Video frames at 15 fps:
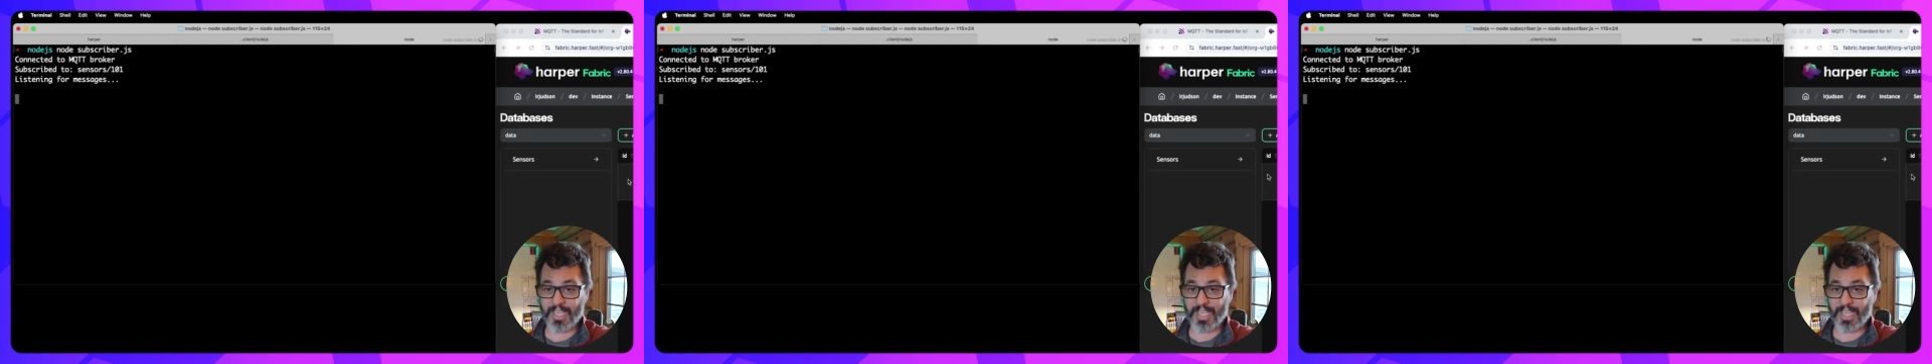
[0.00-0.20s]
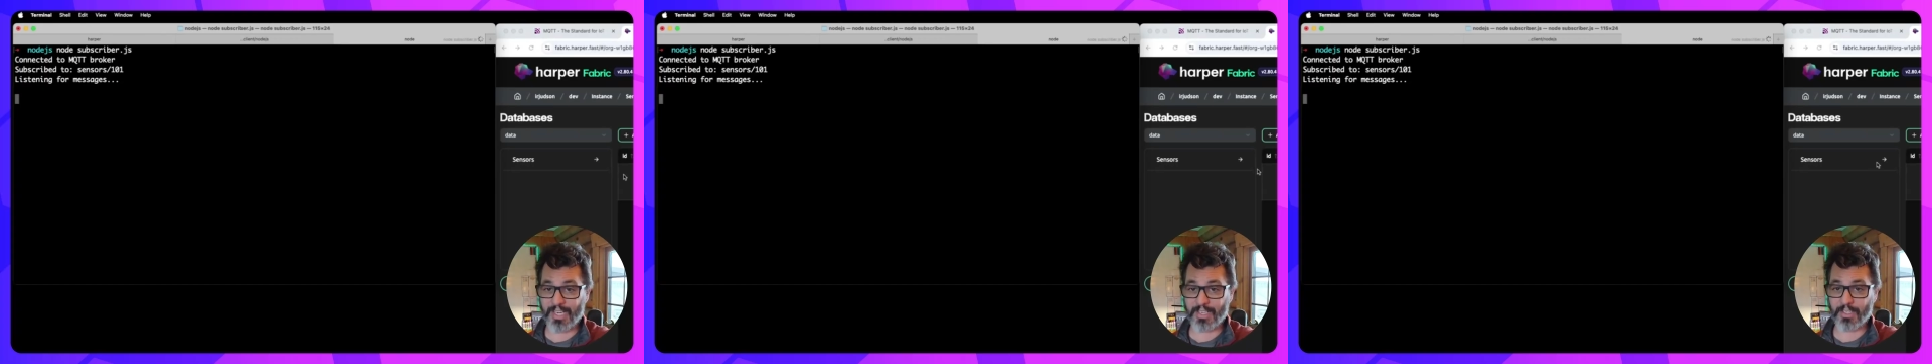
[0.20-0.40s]

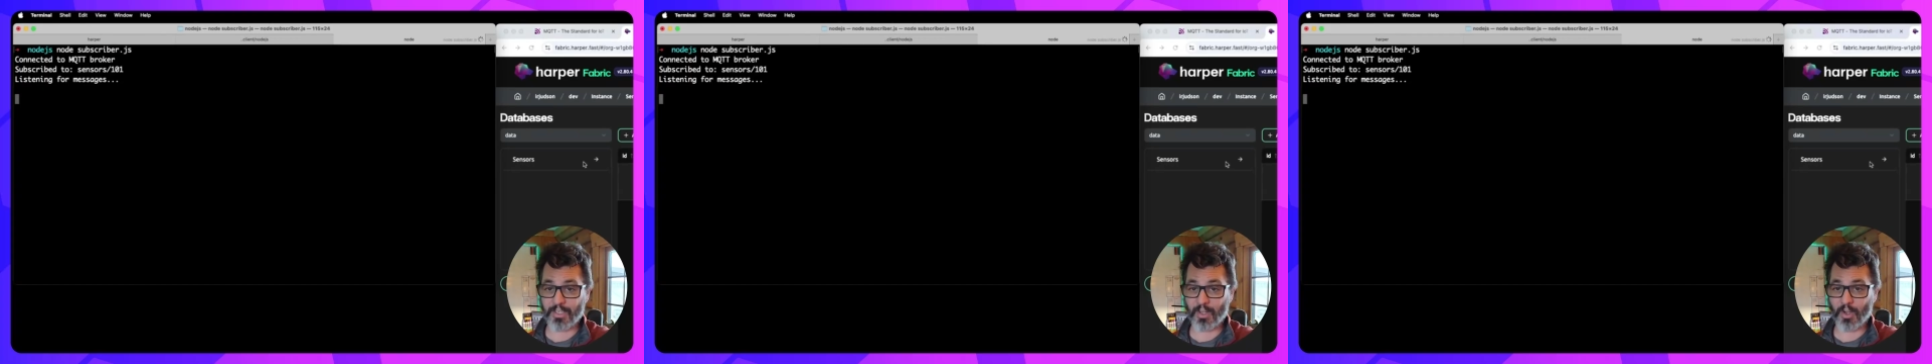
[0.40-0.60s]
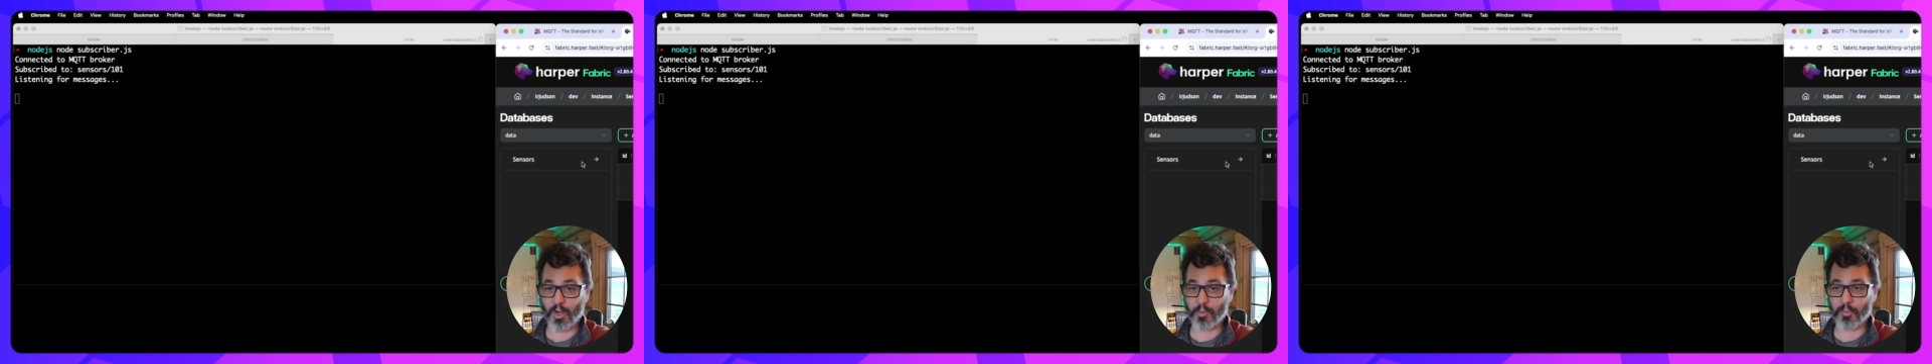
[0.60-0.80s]
in
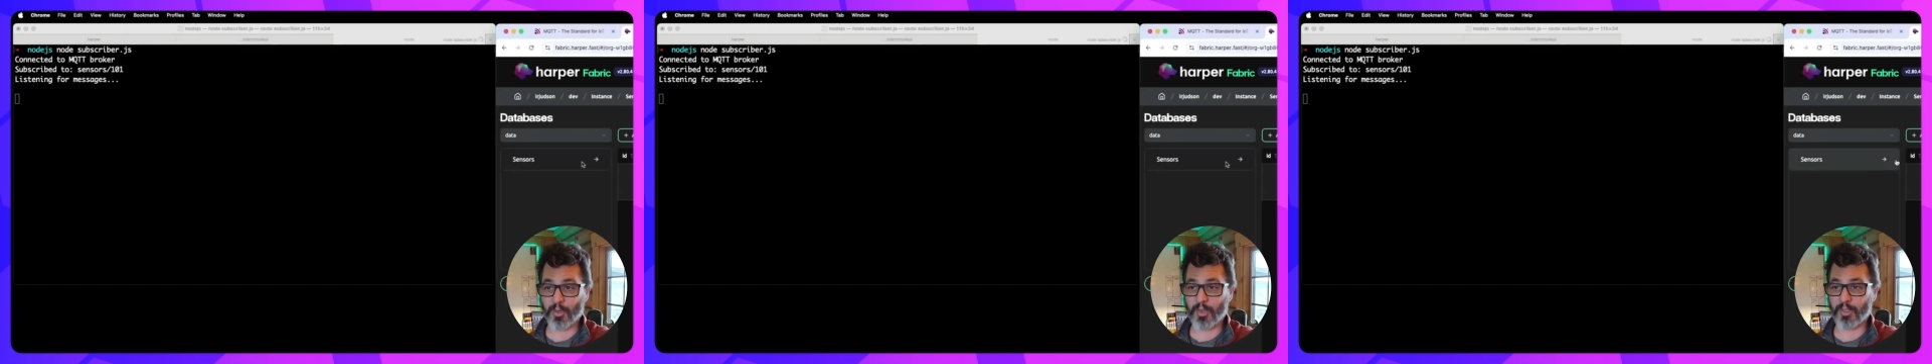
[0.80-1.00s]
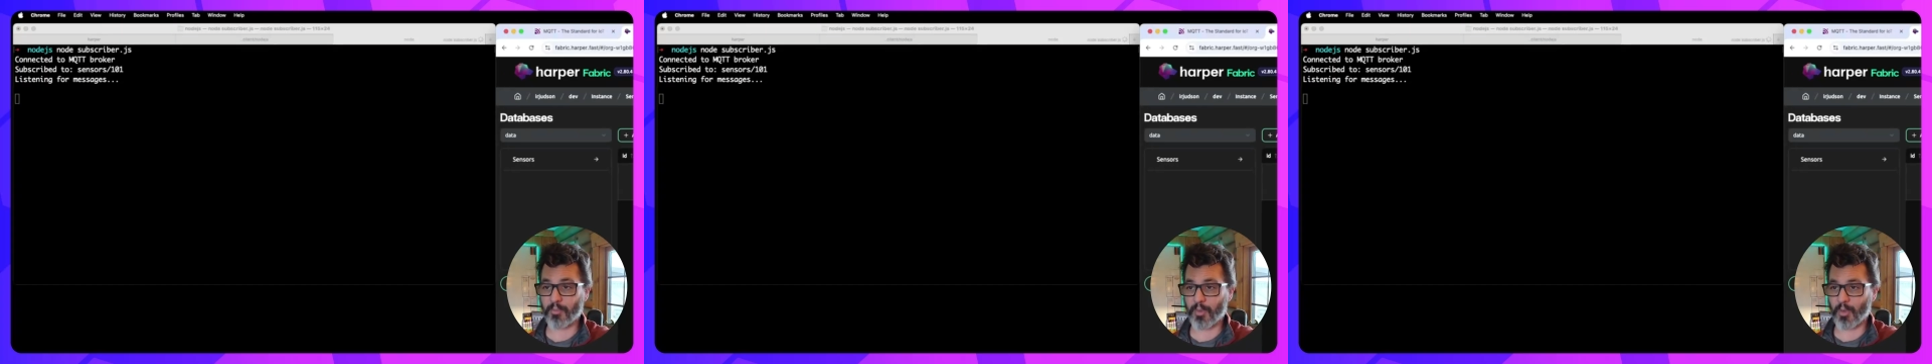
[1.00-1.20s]
Harper
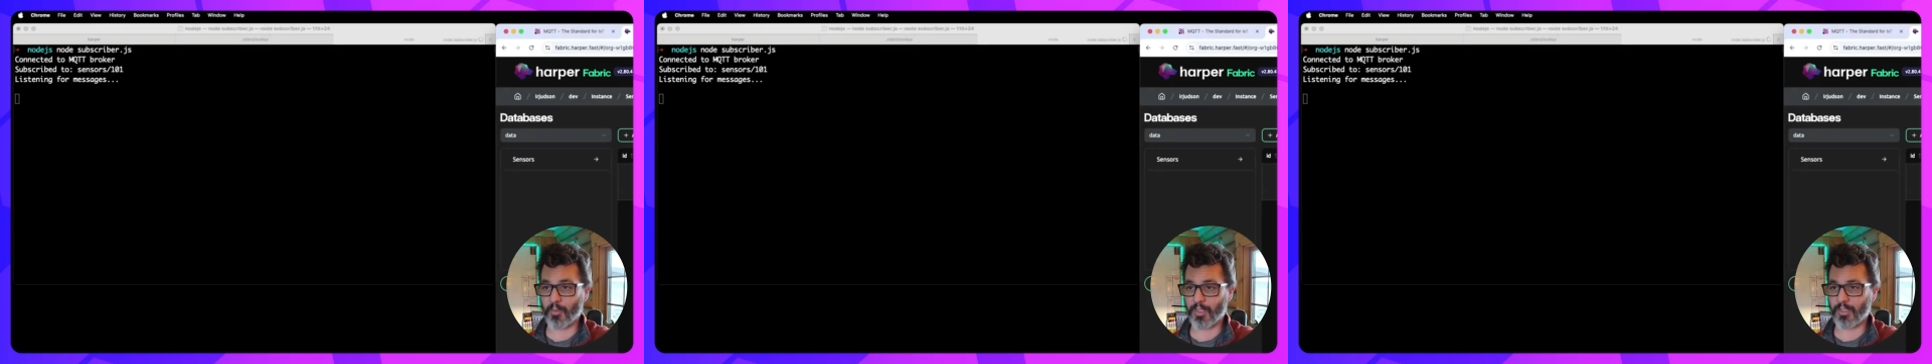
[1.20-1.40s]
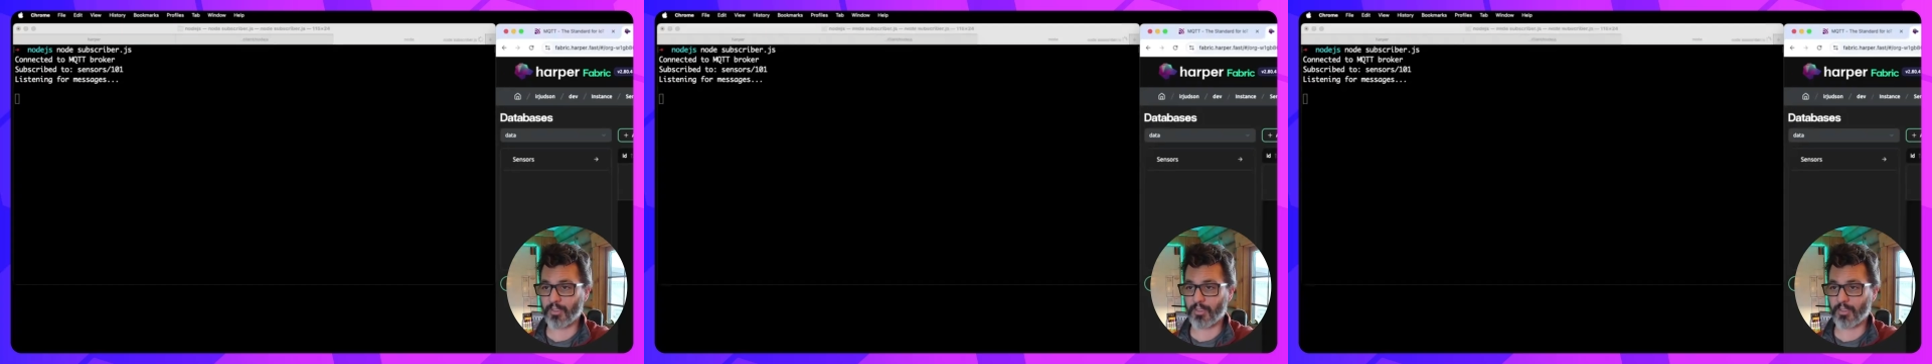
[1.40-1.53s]
at the moment.